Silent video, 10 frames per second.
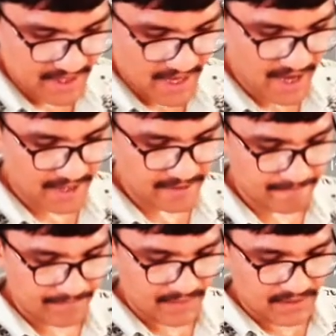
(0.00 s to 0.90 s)

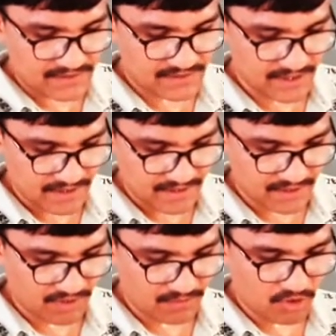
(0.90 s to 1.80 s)
And see,
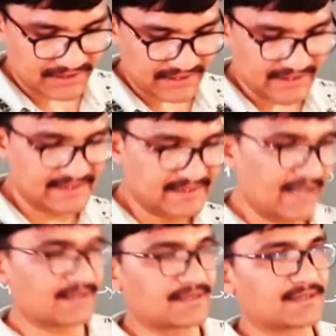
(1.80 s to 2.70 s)
the one more thing is
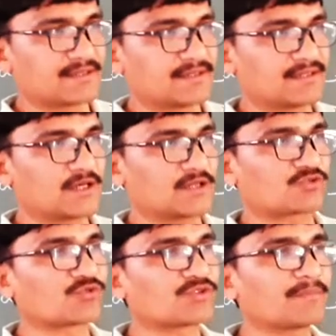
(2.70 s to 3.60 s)
that
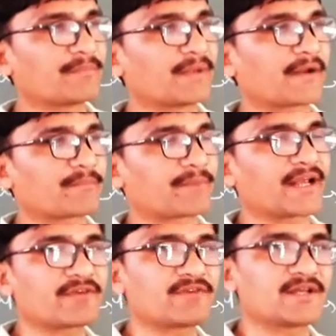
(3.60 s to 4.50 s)
through the
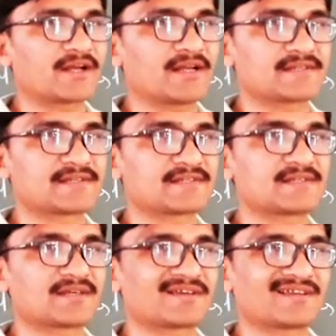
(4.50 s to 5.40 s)
break-even
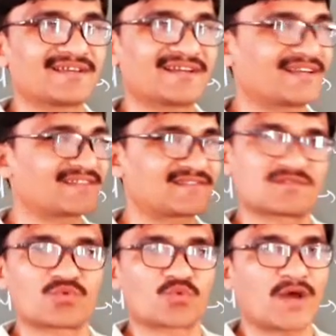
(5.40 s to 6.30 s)
analysis, it has
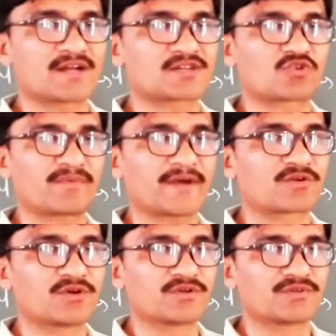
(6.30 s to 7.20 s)
wider scope. I
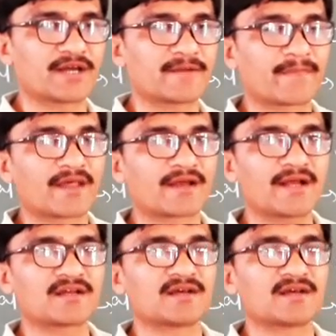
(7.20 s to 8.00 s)
told you that, right?